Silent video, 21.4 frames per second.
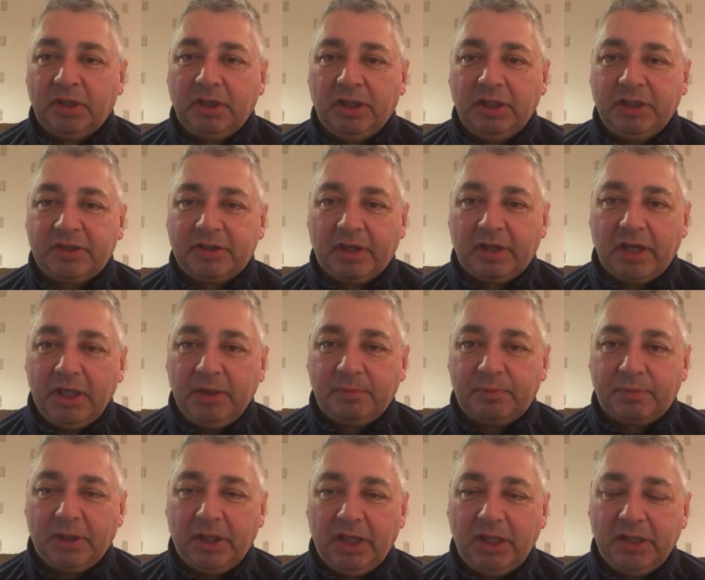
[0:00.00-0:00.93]
he's the
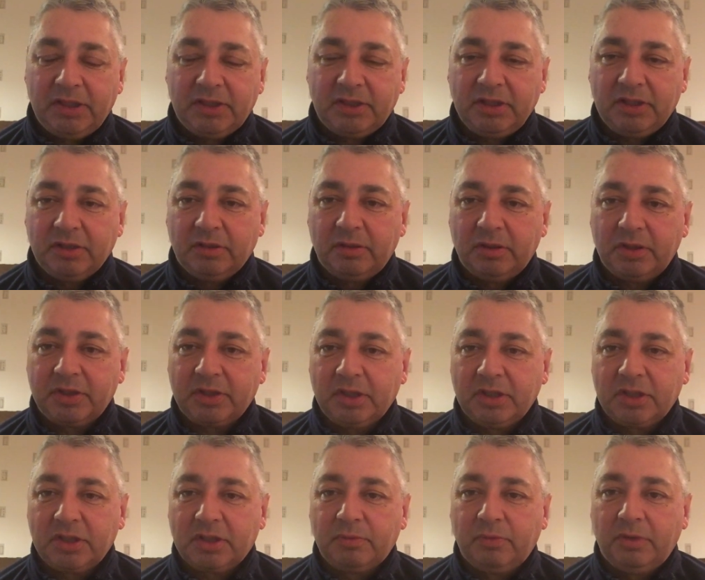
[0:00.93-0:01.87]
right price. He's a horse
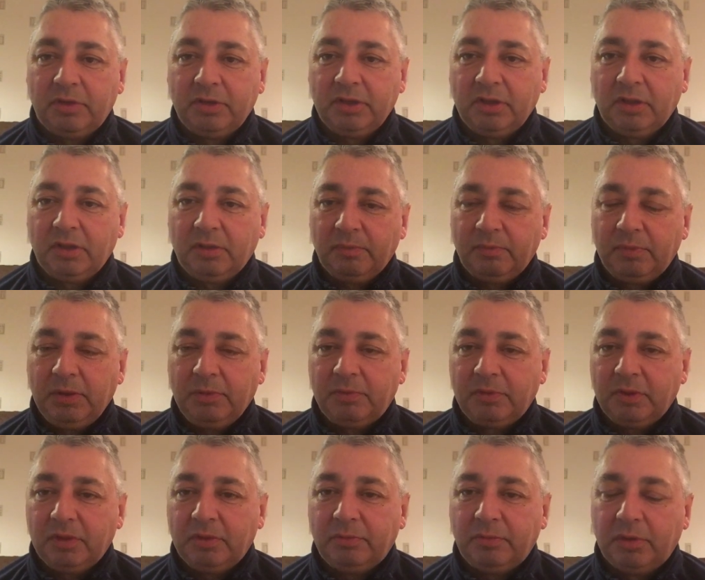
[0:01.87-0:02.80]
I just want
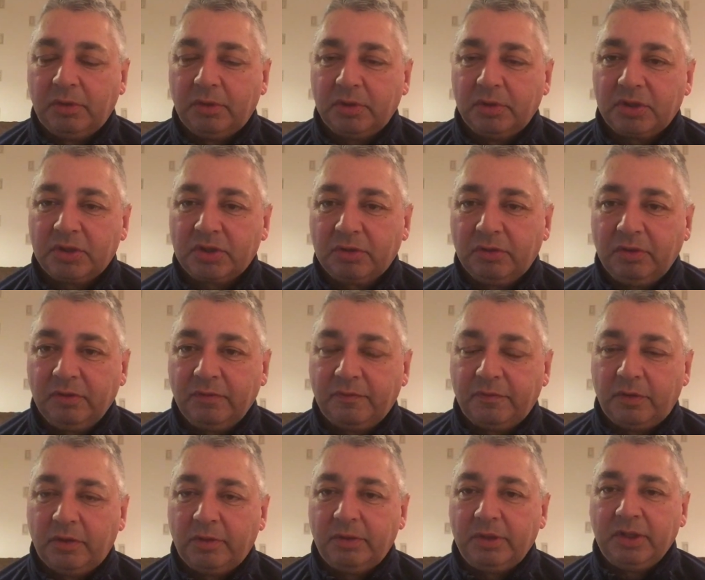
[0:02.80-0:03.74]
people to watch going
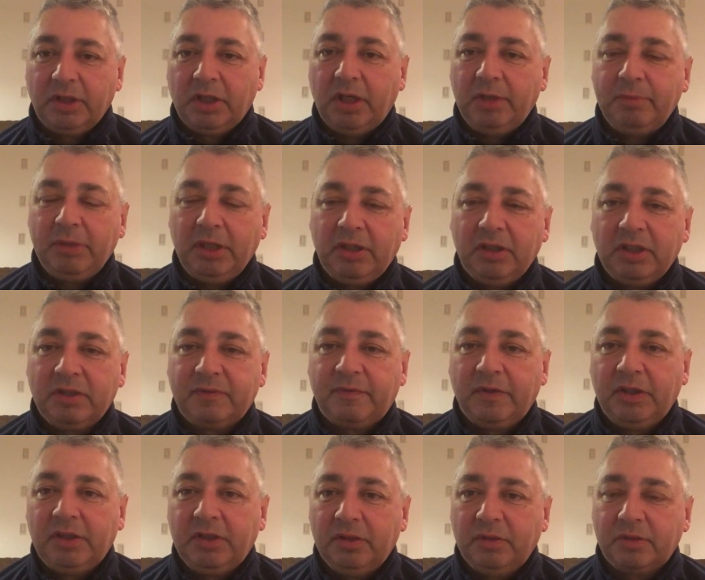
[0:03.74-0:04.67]
forward. Now I make these
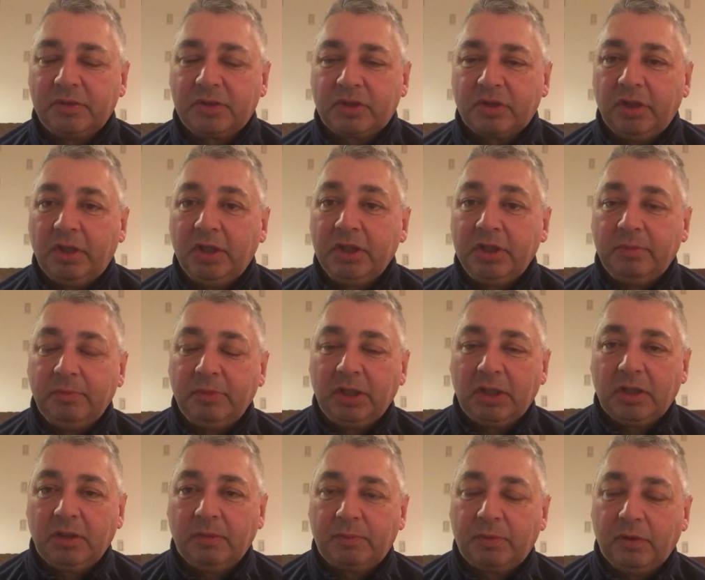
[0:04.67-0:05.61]
videos trying to
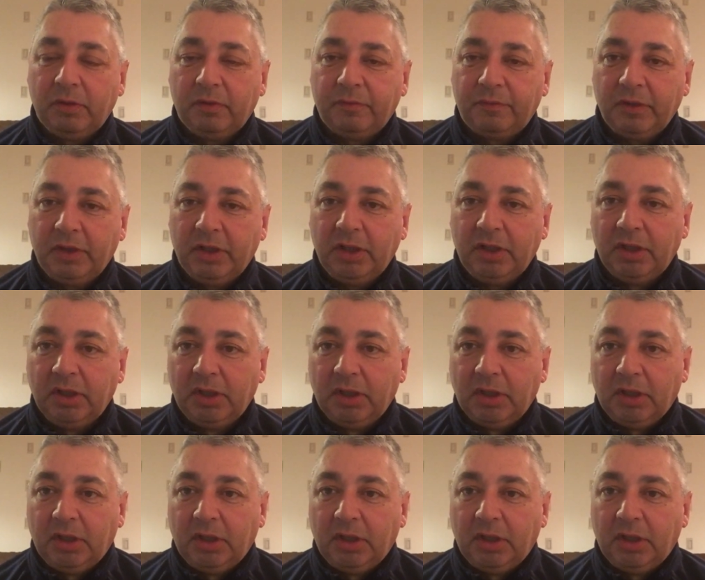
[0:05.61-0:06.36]
make a profit.